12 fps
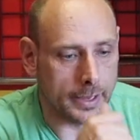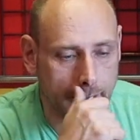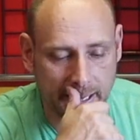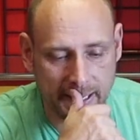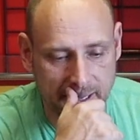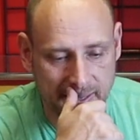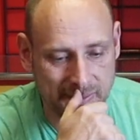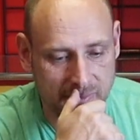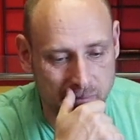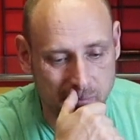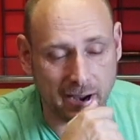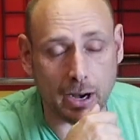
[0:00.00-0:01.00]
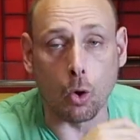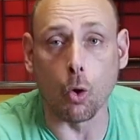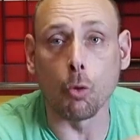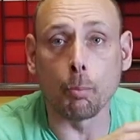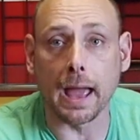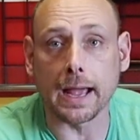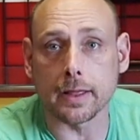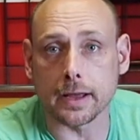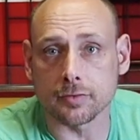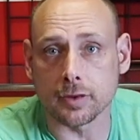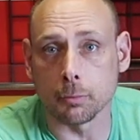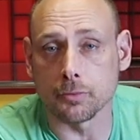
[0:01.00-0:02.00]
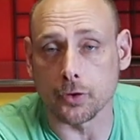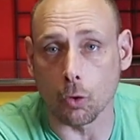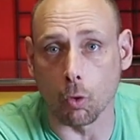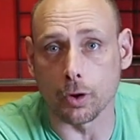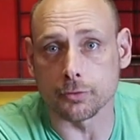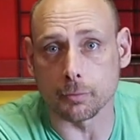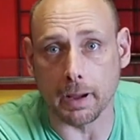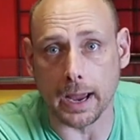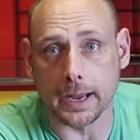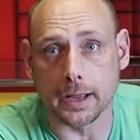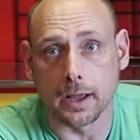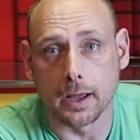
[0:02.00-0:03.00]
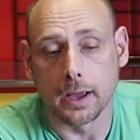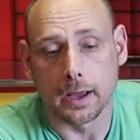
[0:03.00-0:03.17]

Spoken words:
And my old bag, like I said, was the Origin bag.